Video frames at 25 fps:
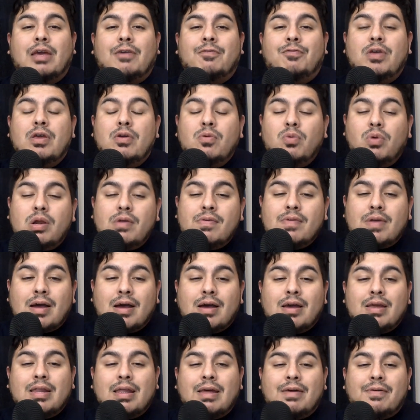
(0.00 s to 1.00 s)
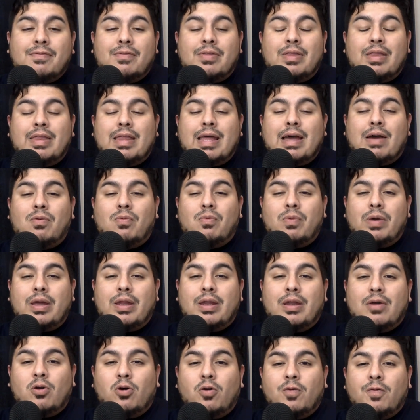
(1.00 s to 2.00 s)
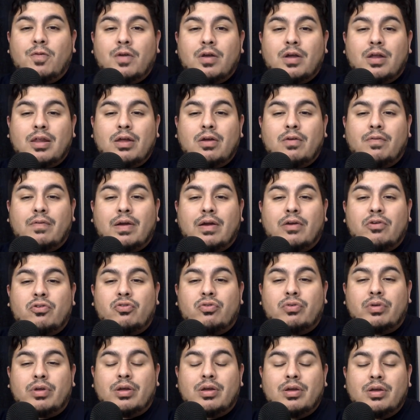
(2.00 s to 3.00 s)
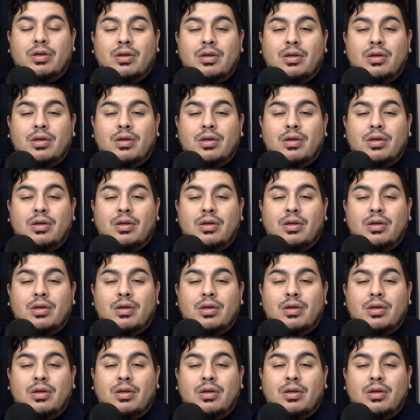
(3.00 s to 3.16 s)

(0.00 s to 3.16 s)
If he would have gotten that win over Khalil Rountree,